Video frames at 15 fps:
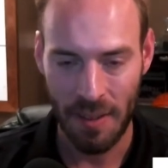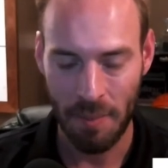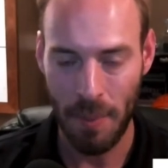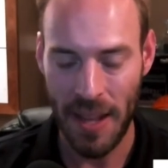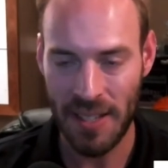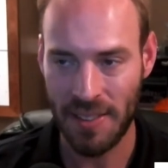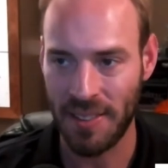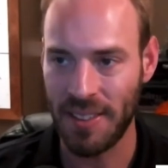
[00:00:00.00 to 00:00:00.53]

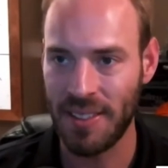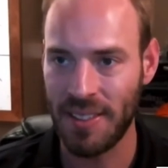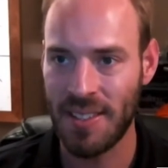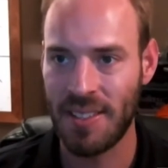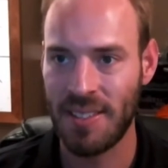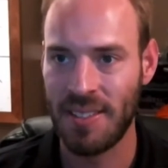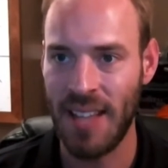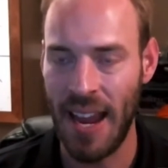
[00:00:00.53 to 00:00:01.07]
basically
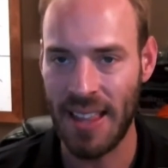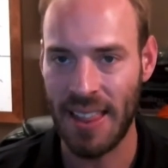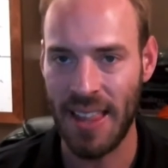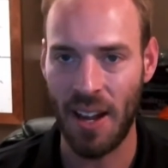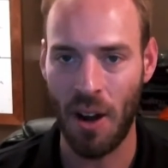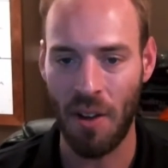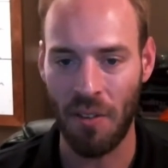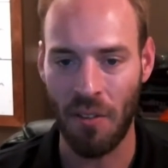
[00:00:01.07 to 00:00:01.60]
take
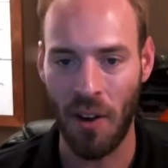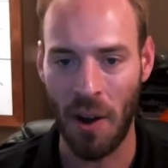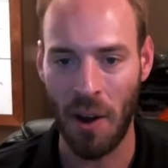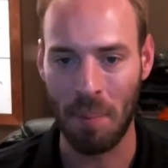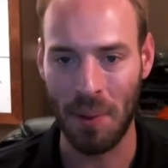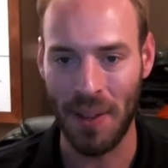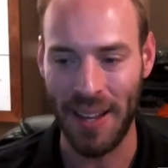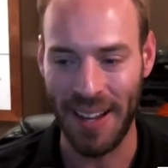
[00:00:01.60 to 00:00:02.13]
that off of our
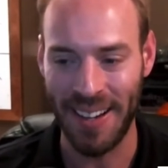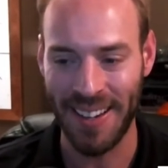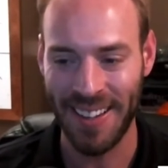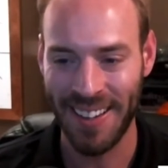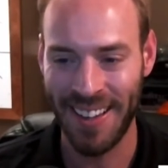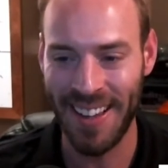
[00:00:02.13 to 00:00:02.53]
plate